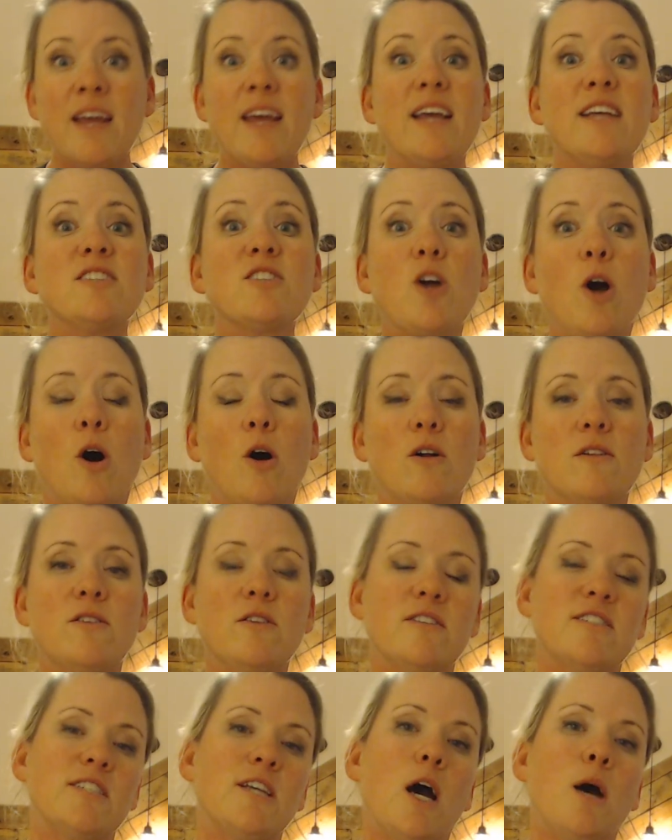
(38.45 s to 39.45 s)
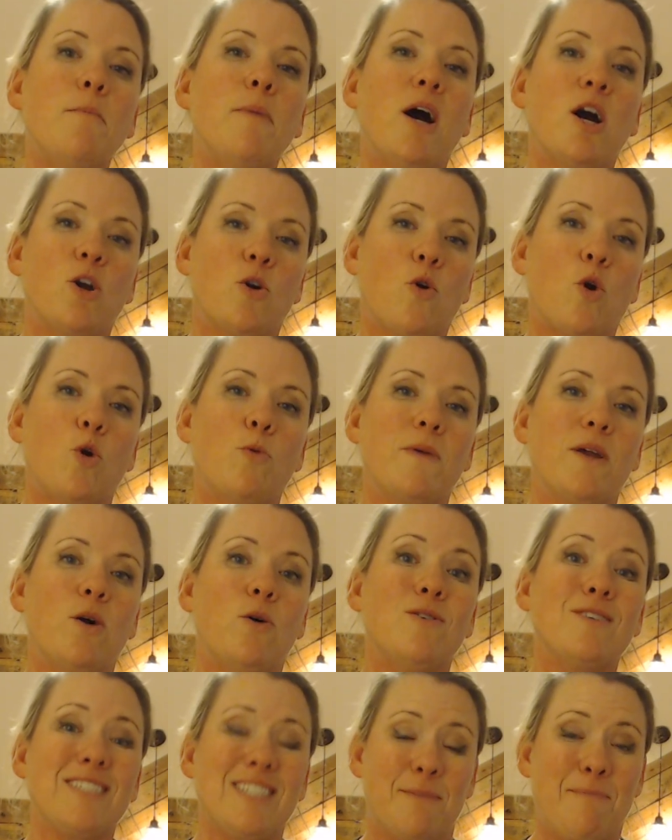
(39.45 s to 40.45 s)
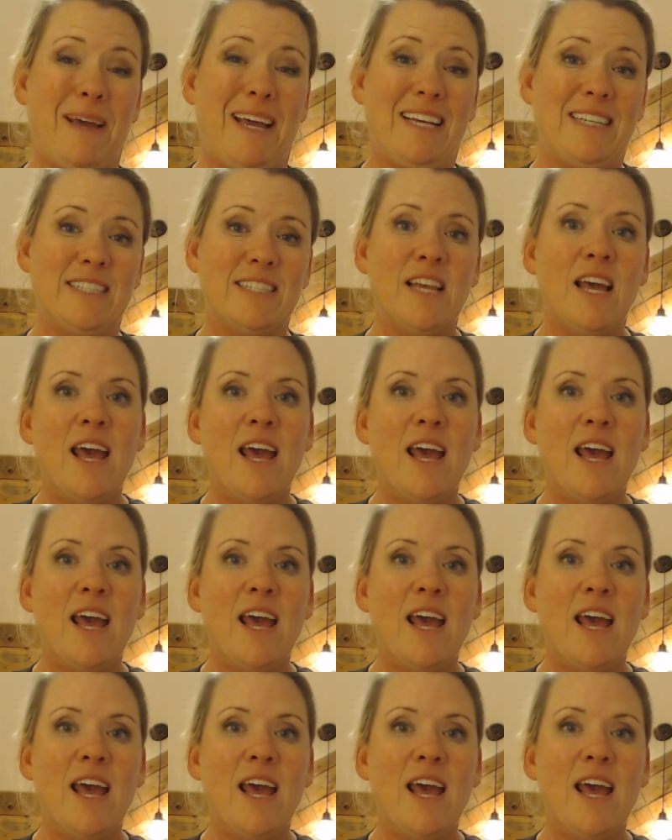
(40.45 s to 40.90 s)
is called the subacromial space.